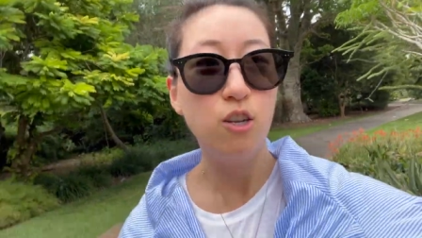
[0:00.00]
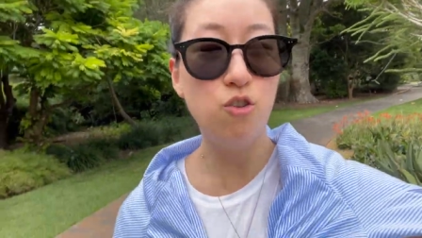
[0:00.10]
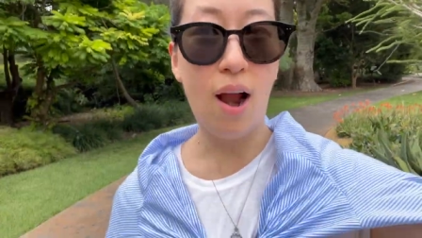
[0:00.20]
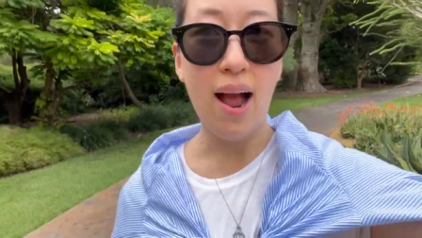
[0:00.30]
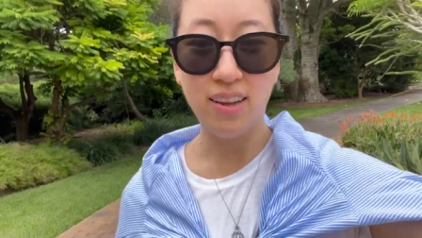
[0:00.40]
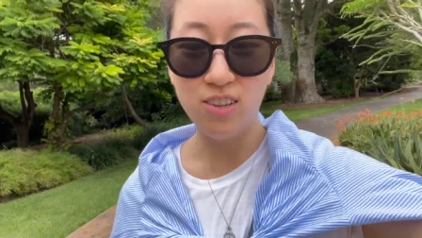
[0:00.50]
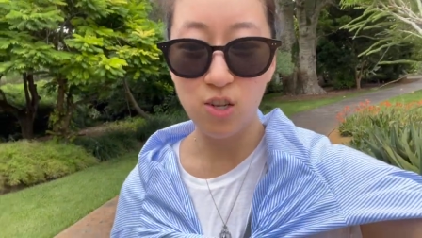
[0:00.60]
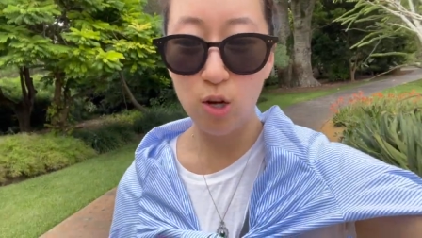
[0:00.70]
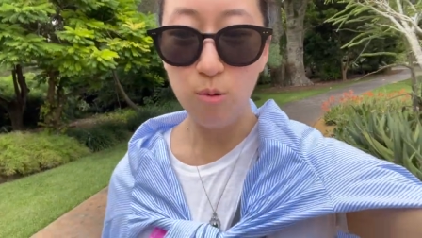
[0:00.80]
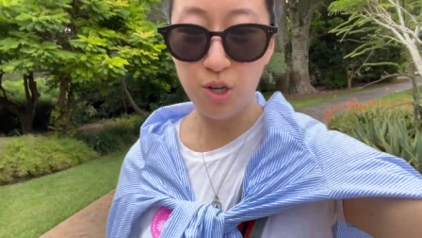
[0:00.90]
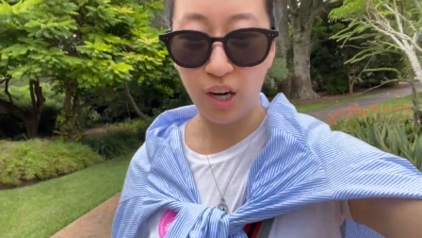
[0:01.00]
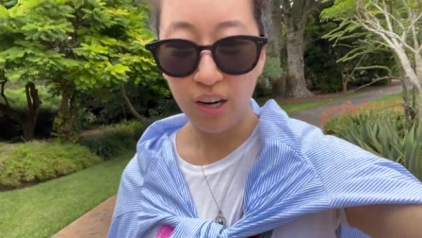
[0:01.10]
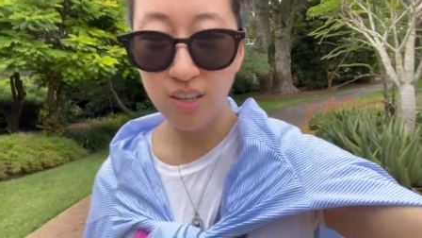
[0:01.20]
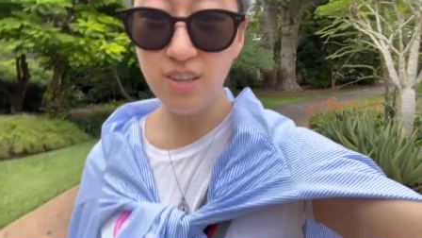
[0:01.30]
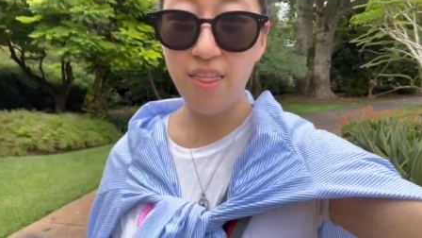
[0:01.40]
dragon
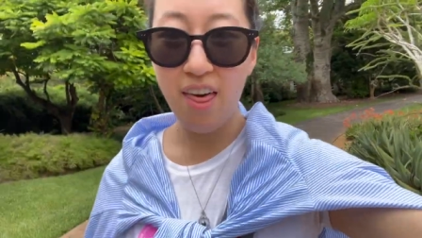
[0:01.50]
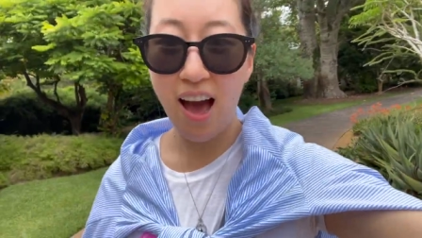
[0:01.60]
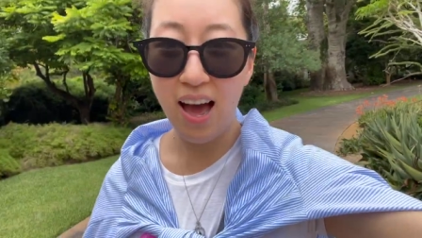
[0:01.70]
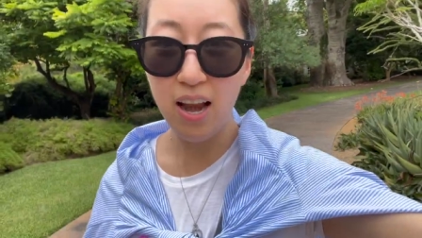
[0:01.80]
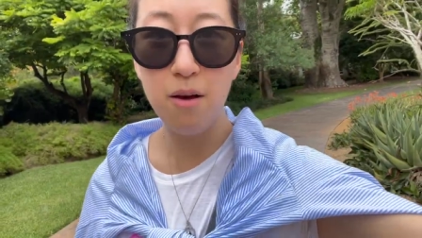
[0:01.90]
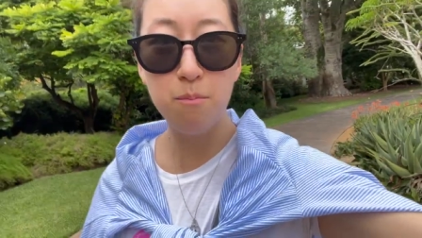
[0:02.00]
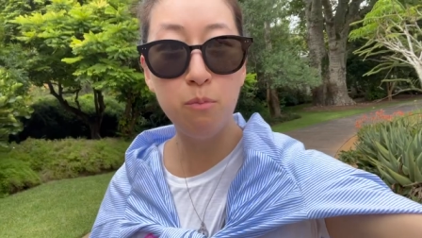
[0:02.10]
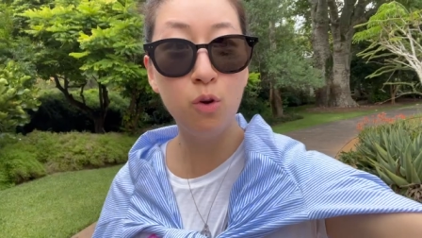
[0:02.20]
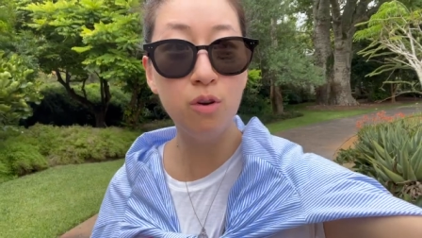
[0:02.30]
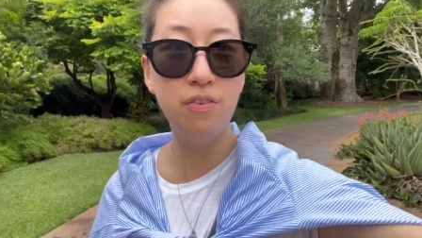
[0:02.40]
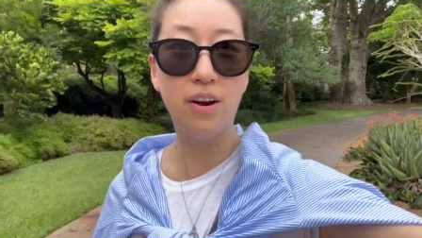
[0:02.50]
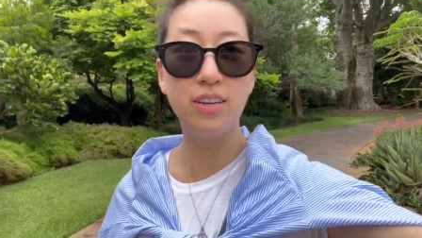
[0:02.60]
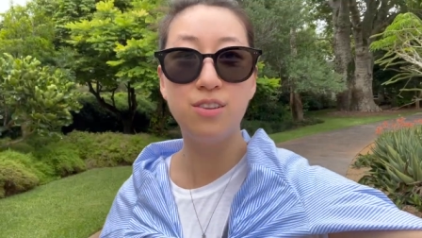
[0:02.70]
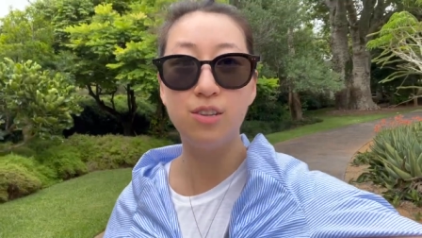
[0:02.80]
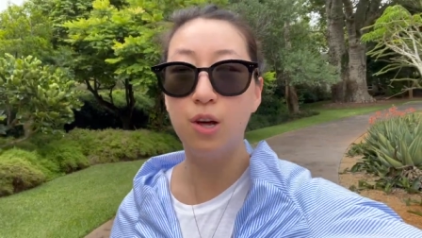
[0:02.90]
sculptures that move very
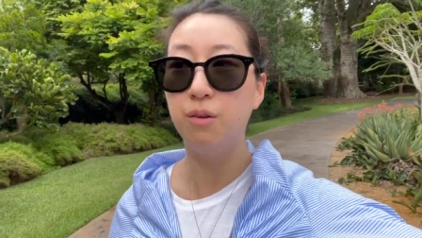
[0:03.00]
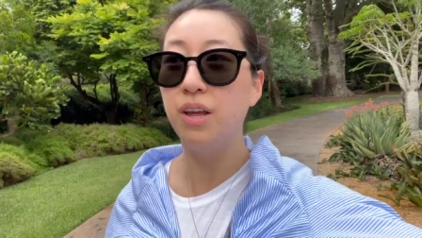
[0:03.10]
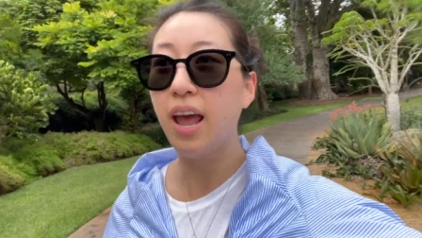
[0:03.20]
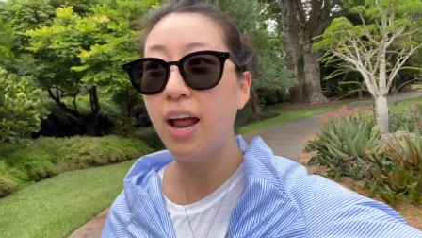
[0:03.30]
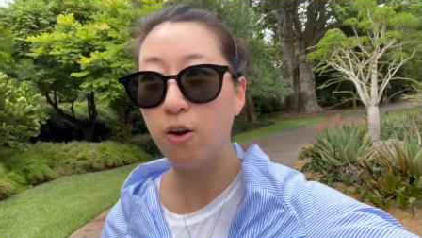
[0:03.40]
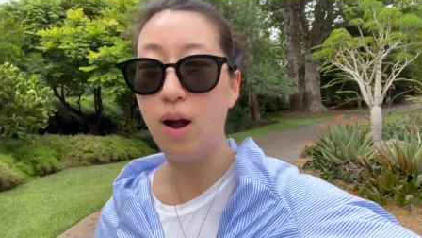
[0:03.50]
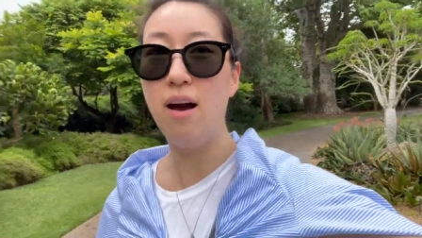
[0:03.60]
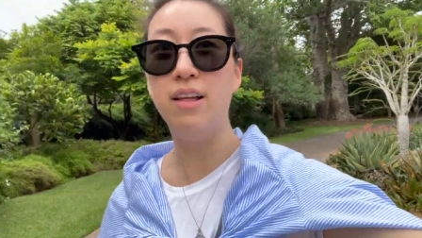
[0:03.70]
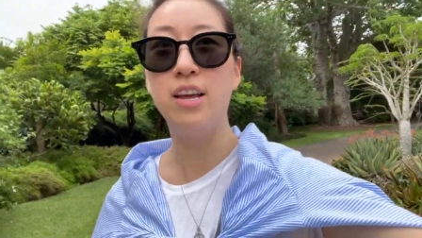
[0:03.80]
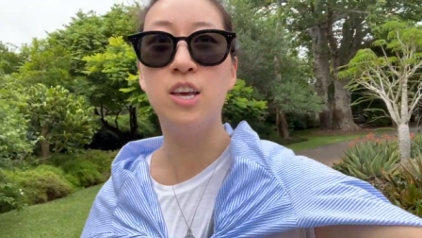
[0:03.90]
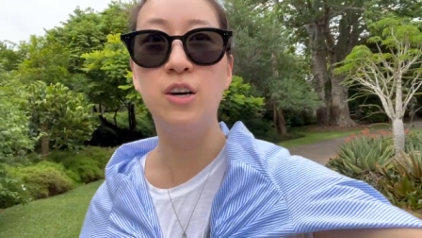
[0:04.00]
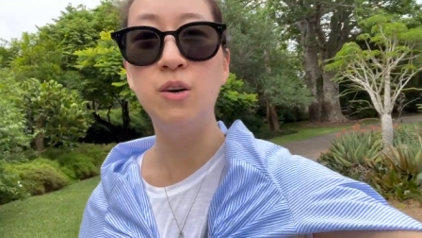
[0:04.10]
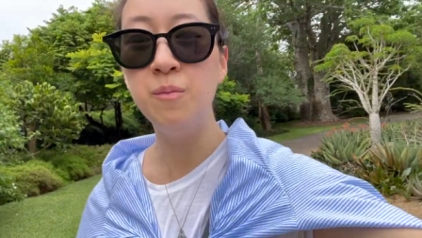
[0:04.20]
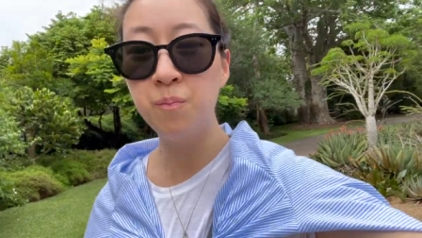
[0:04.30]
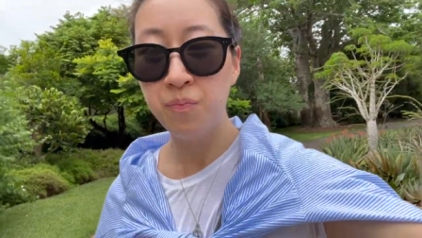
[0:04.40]
slowly and growl at you.
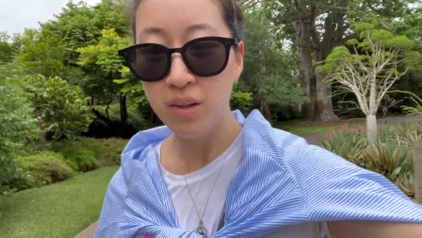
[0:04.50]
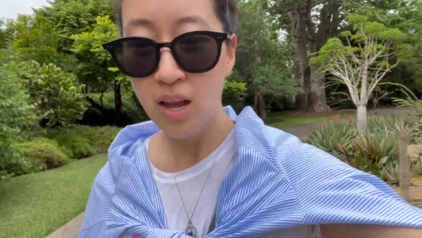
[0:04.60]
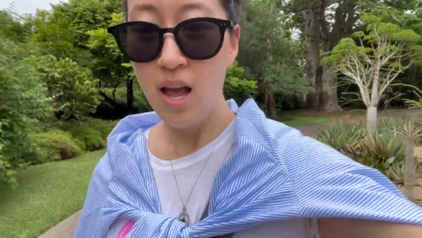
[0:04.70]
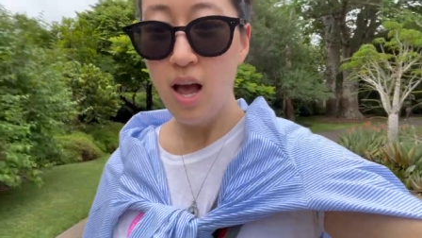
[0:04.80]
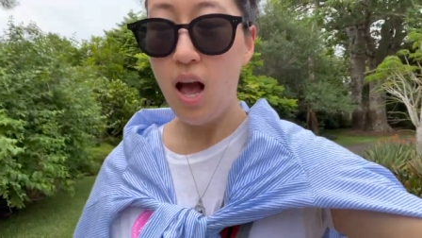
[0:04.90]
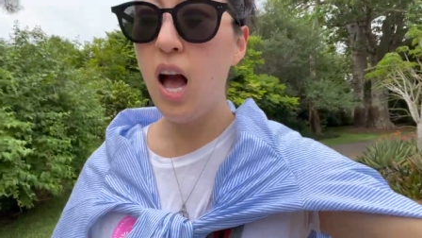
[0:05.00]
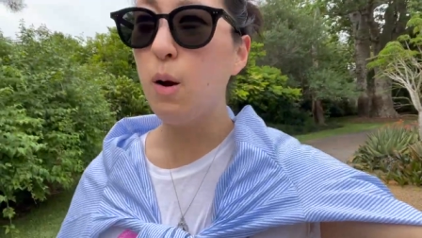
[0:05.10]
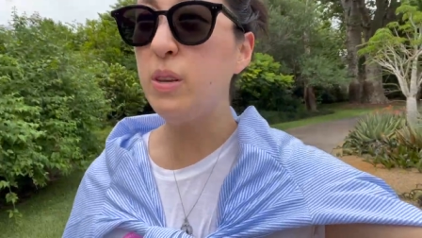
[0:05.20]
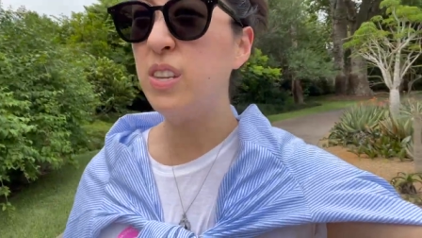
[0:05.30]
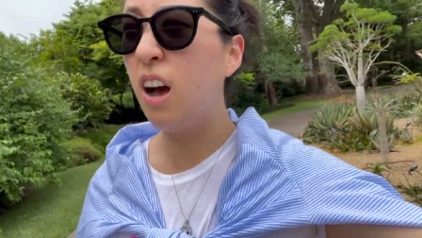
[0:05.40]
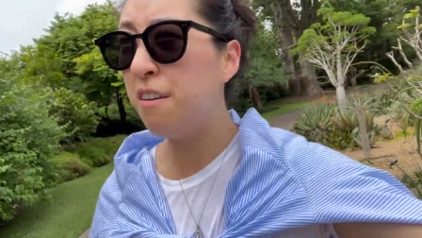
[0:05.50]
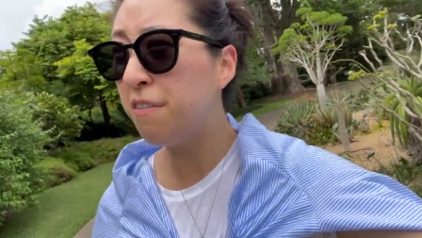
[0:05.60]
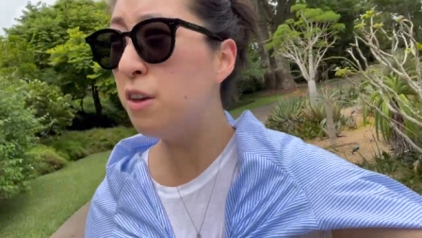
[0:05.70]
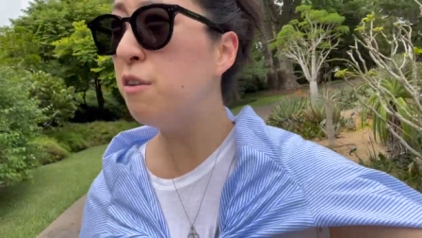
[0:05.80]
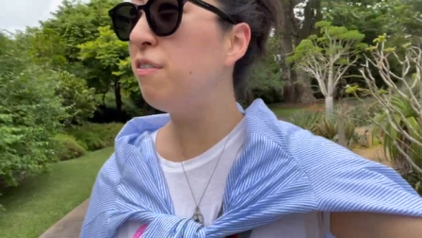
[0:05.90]
We saw a
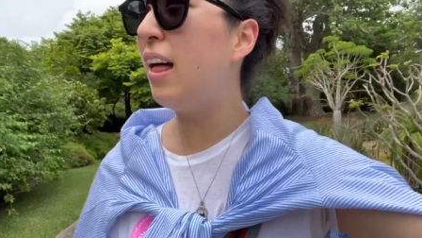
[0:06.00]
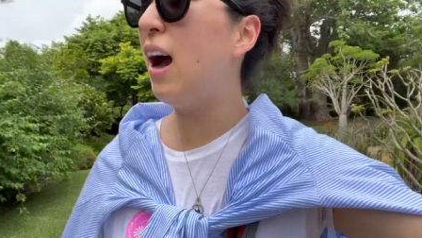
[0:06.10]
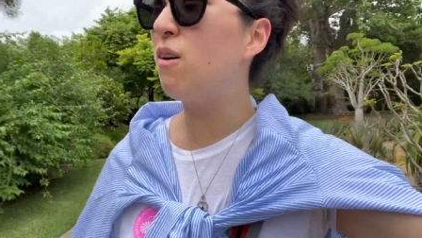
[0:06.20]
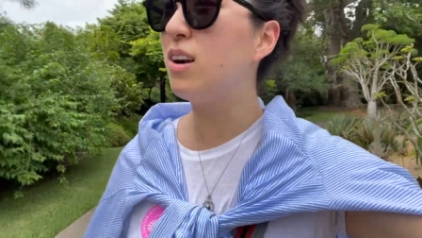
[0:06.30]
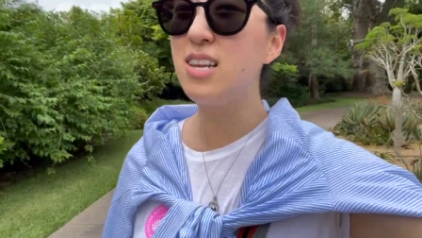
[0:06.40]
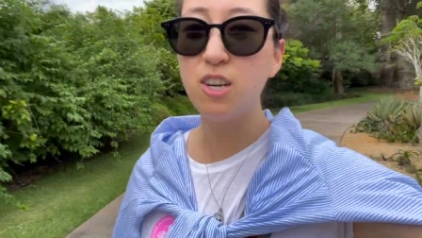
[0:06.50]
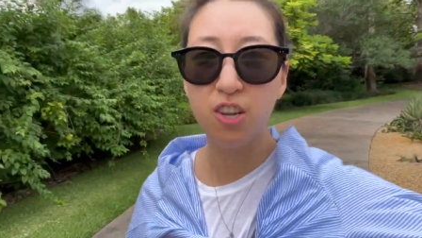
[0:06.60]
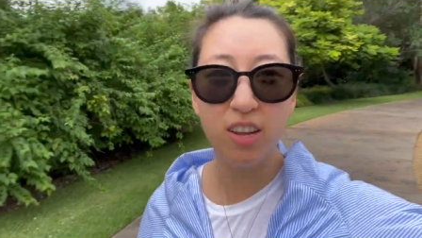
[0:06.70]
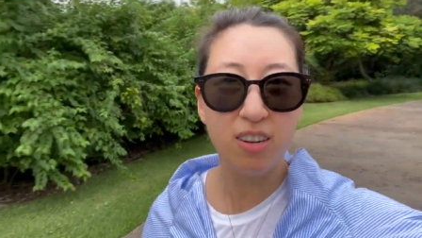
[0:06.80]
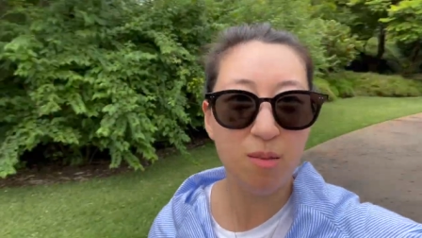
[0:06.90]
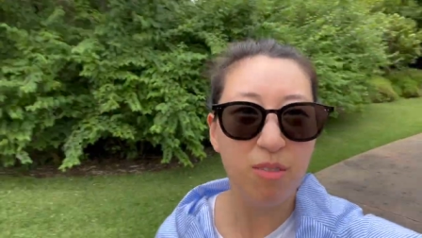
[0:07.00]
few flowers. Actually, there's some